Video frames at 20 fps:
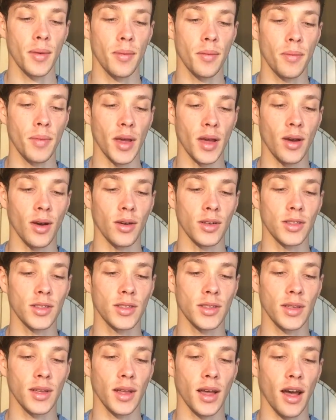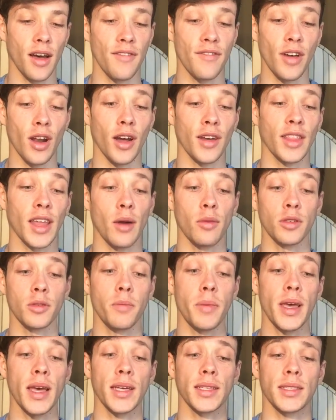Because I felt like that was
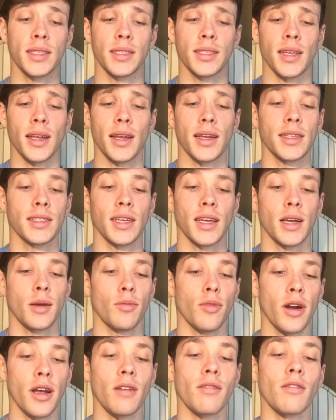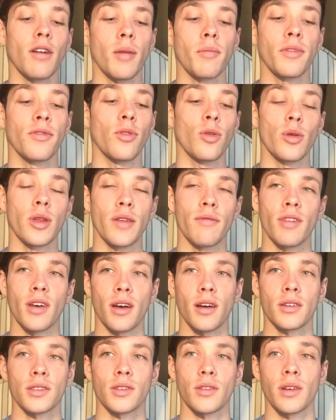BS to suddenly take a break right before you leave the
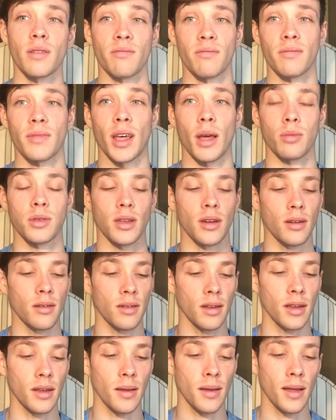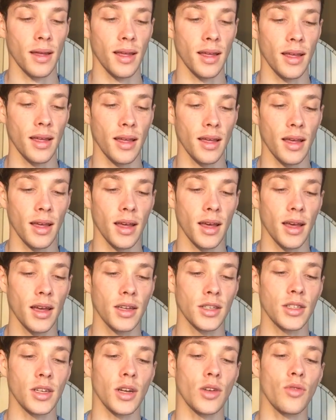country. Absolutely.
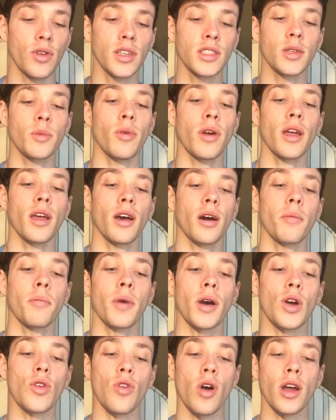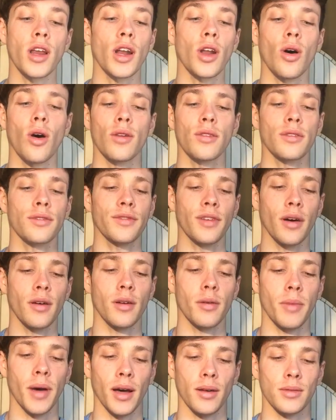She agreed to break up, but cried a lot on the phone
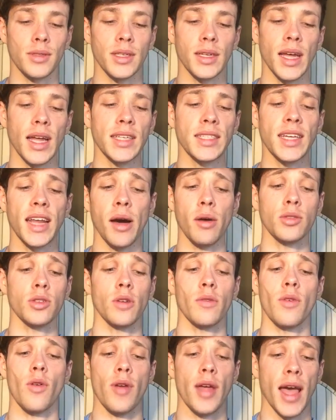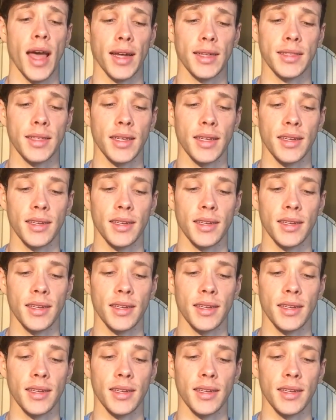about it and said I was overreacting.